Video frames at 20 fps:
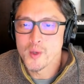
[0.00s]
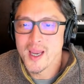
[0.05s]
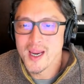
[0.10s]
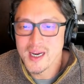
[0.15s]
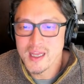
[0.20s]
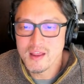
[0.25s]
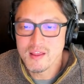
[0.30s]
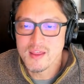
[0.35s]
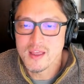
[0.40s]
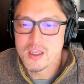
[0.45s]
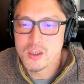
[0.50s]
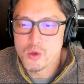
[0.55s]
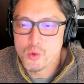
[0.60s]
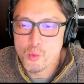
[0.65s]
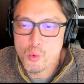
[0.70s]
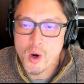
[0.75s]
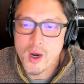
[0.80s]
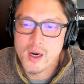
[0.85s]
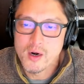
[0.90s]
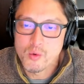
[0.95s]
anything you
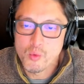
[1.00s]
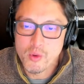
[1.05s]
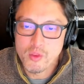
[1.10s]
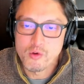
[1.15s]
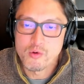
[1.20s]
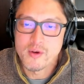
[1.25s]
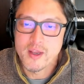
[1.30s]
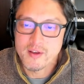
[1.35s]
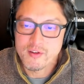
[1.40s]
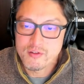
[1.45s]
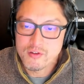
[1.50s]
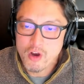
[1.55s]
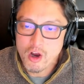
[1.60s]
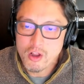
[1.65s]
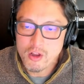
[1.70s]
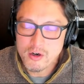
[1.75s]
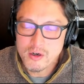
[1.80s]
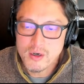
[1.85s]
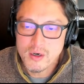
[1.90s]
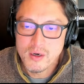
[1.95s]
want with your next
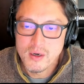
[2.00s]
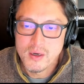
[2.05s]
dollar.